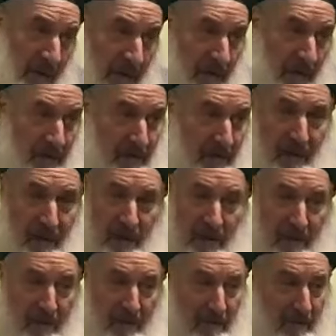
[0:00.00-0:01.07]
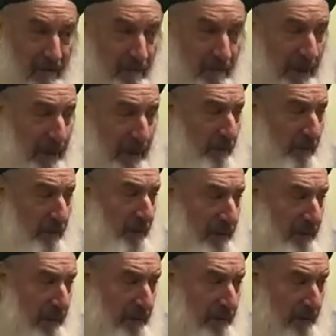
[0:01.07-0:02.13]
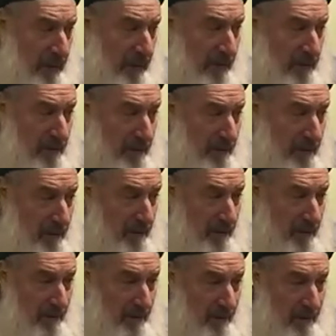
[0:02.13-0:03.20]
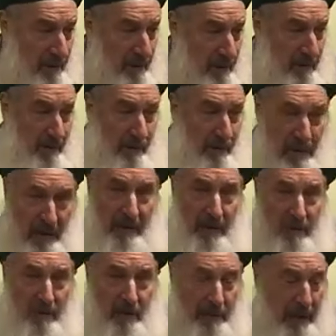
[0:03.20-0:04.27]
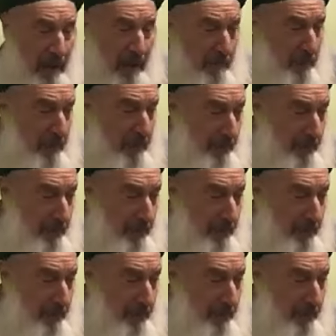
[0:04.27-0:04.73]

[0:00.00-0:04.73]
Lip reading: it's a battlefield everywhere. Guard has to be up.